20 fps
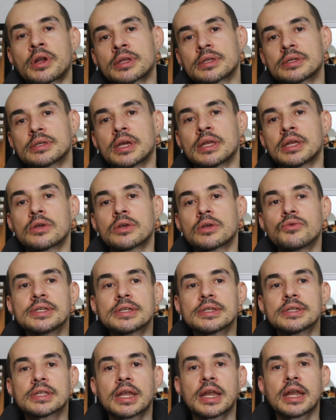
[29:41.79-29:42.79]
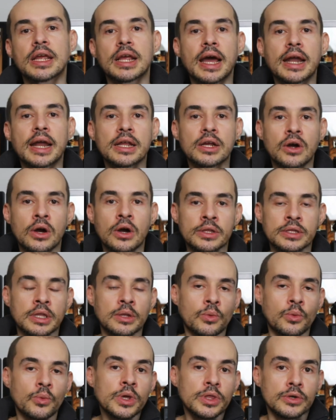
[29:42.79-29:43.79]
And the reason that I got in contact with
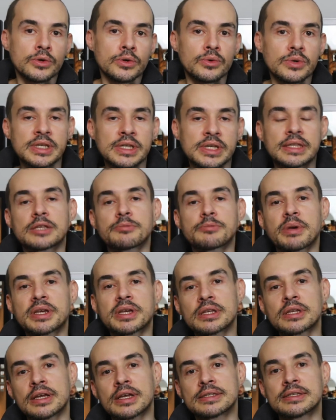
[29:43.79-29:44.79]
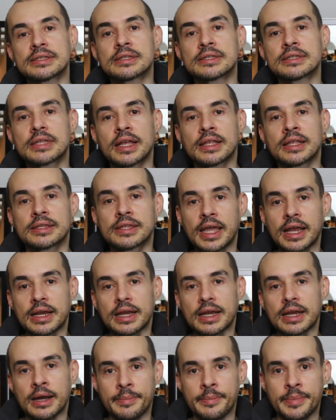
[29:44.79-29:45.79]
you is that I specialize in tech
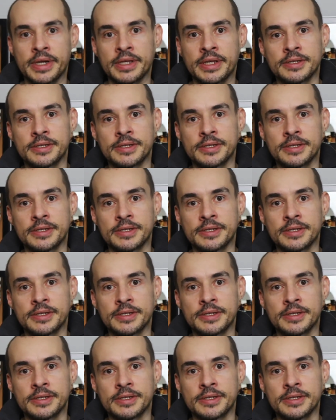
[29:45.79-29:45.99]
companies.